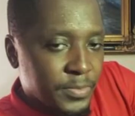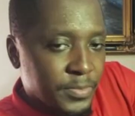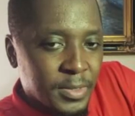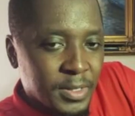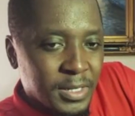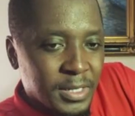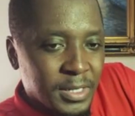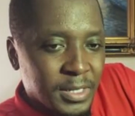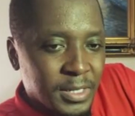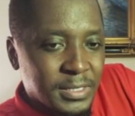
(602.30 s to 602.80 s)

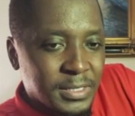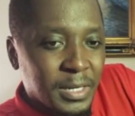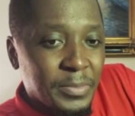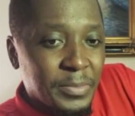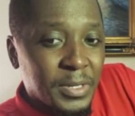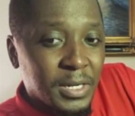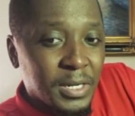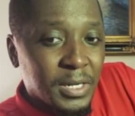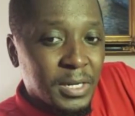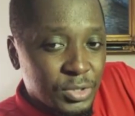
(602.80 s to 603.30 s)
he's
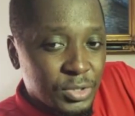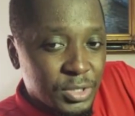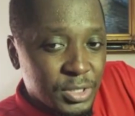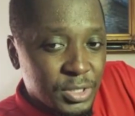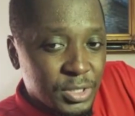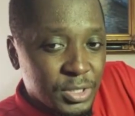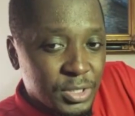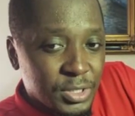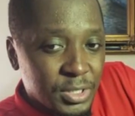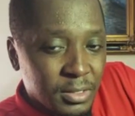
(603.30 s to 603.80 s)
coming out to
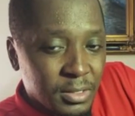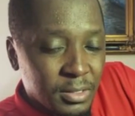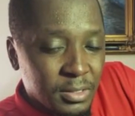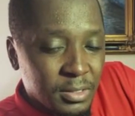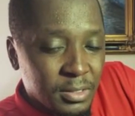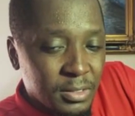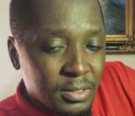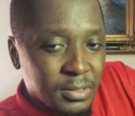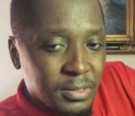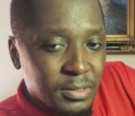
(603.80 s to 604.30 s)
say
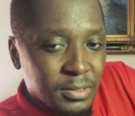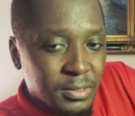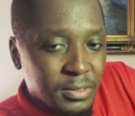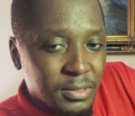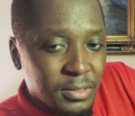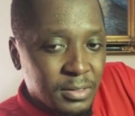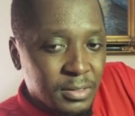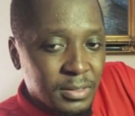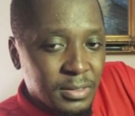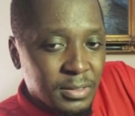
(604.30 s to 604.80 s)

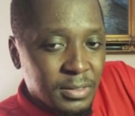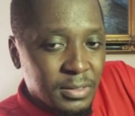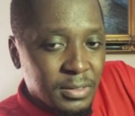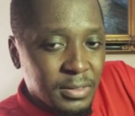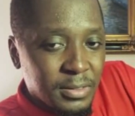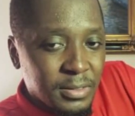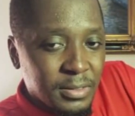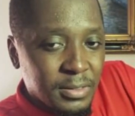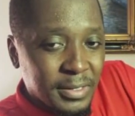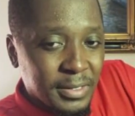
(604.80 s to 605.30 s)

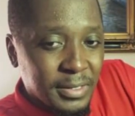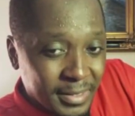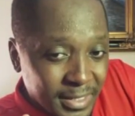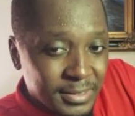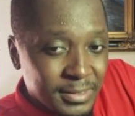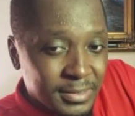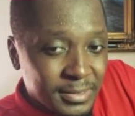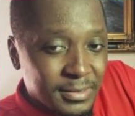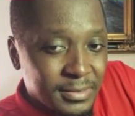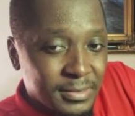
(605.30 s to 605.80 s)
that
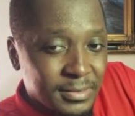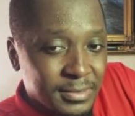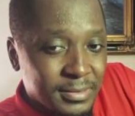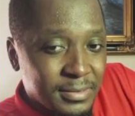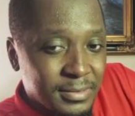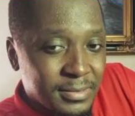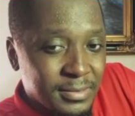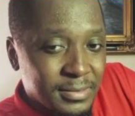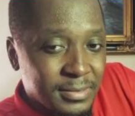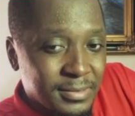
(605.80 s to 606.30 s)

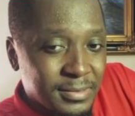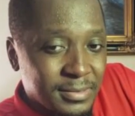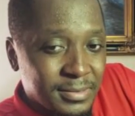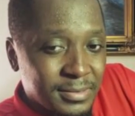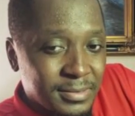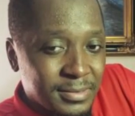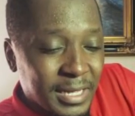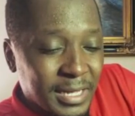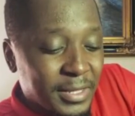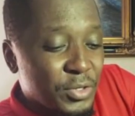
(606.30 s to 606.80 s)
other
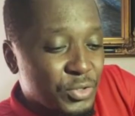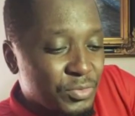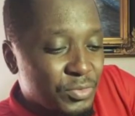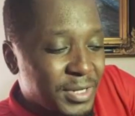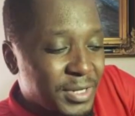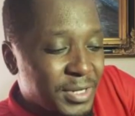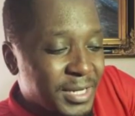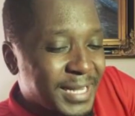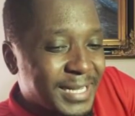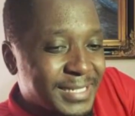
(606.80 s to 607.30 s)
regions should
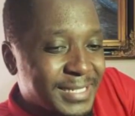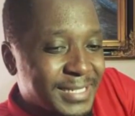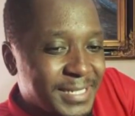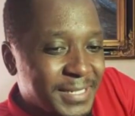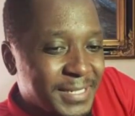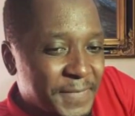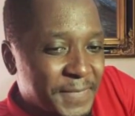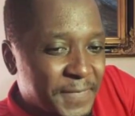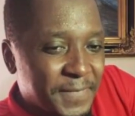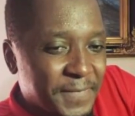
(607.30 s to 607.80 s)
get, as
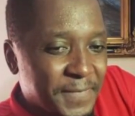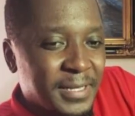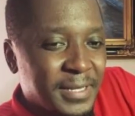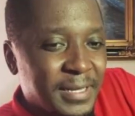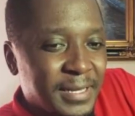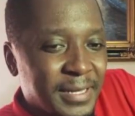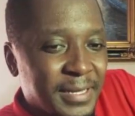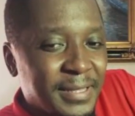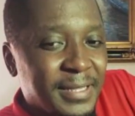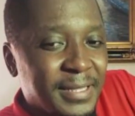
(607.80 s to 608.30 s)
if
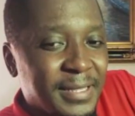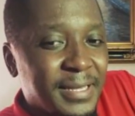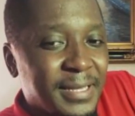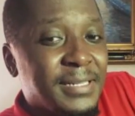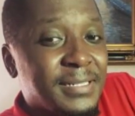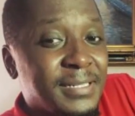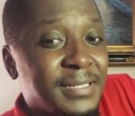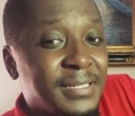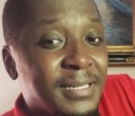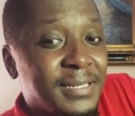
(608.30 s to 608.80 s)
they
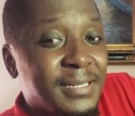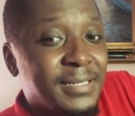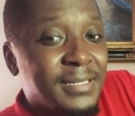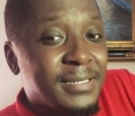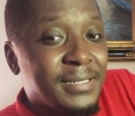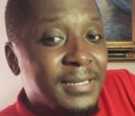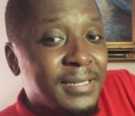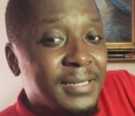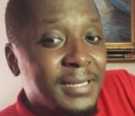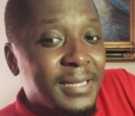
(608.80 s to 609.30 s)
didn't get.
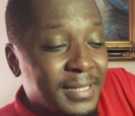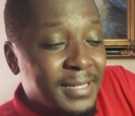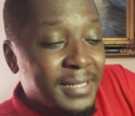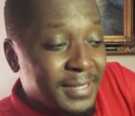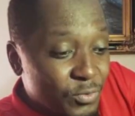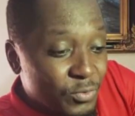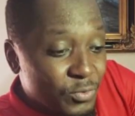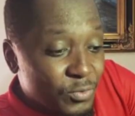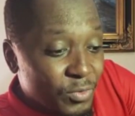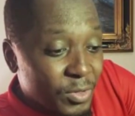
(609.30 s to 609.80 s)
In
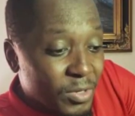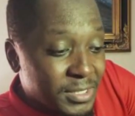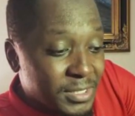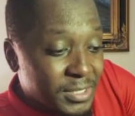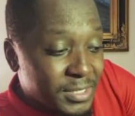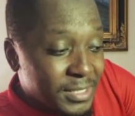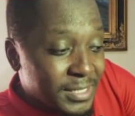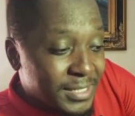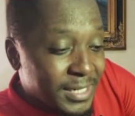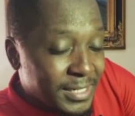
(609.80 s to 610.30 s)
this way,
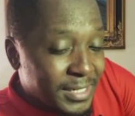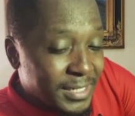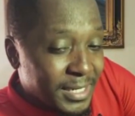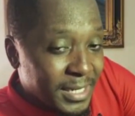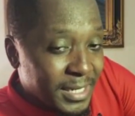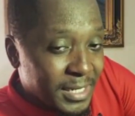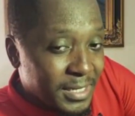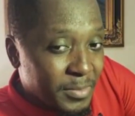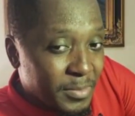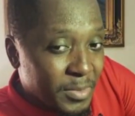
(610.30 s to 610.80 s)
he's
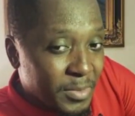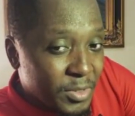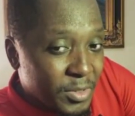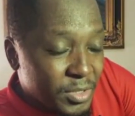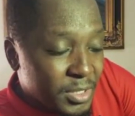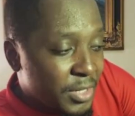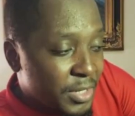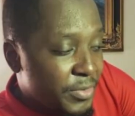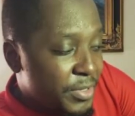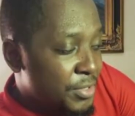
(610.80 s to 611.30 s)
attacking the Mountain
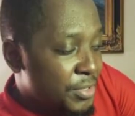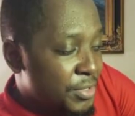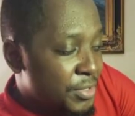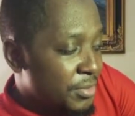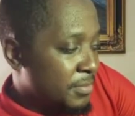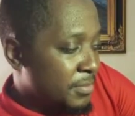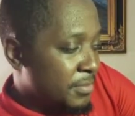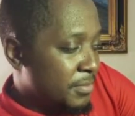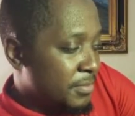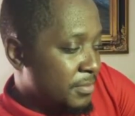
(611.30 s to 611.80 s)
Kenya region.
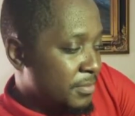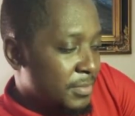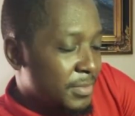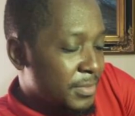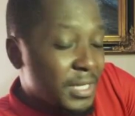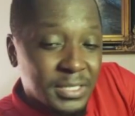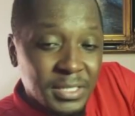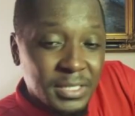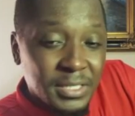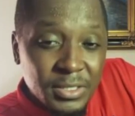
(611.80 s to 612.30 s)

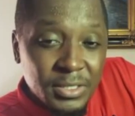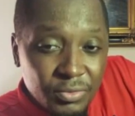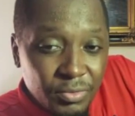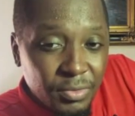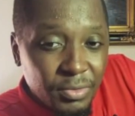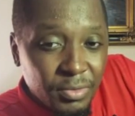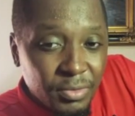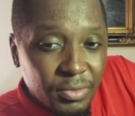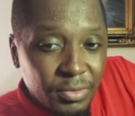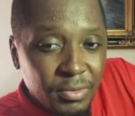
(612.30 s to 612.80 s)
That's the
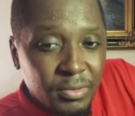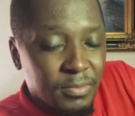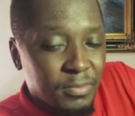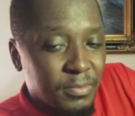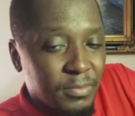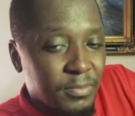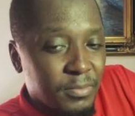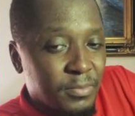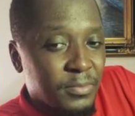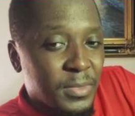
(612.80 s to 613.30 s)
truth.
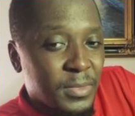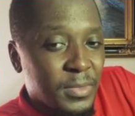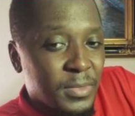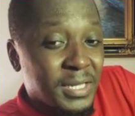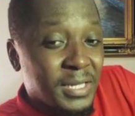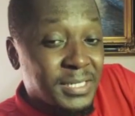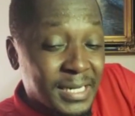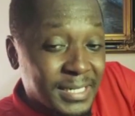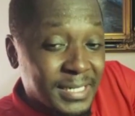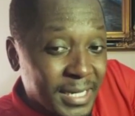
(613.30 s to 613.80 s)

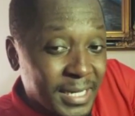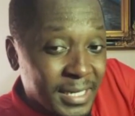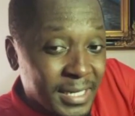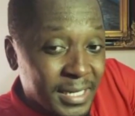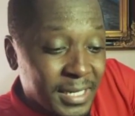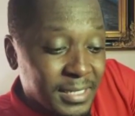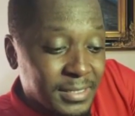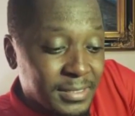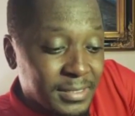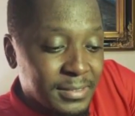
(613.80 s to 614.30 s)
He's attacking
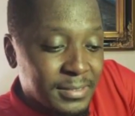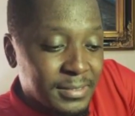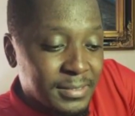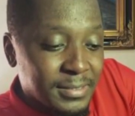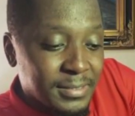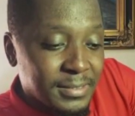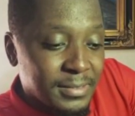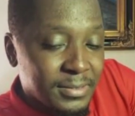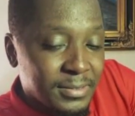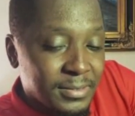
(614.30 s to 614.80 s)
it.
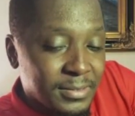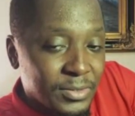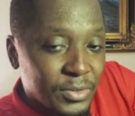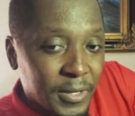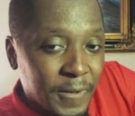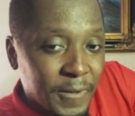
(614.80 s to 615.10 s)
Okay?